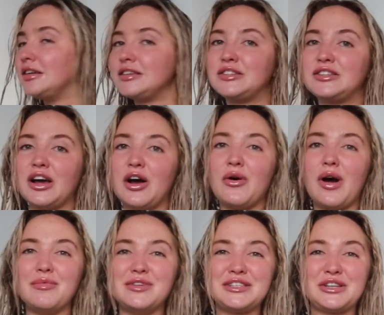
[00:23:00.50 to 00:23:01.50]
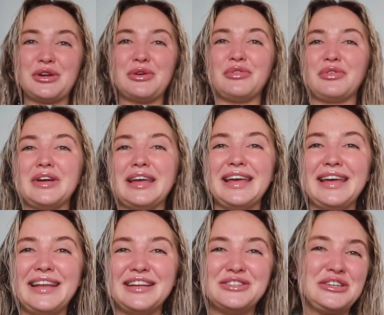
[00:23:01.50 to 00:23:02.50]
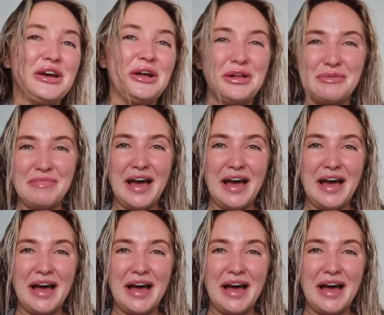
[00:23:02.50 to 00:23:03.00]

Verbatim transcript: So I'm just gonna read and chill in